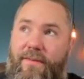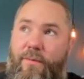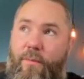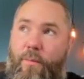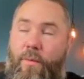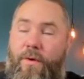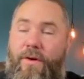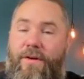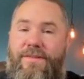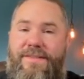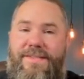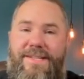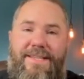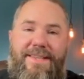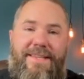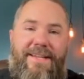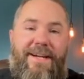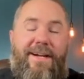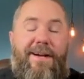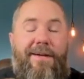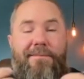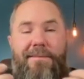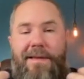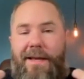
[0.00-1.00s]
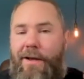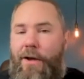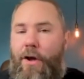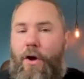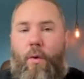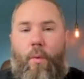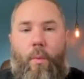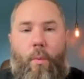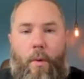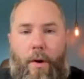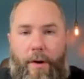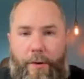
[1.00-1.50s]
words in there?
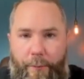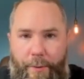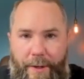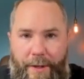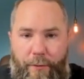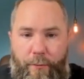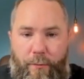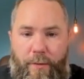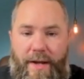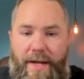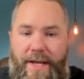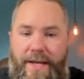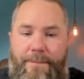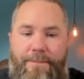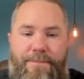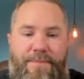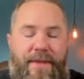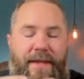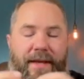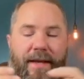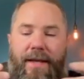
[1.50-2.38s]
What do I write?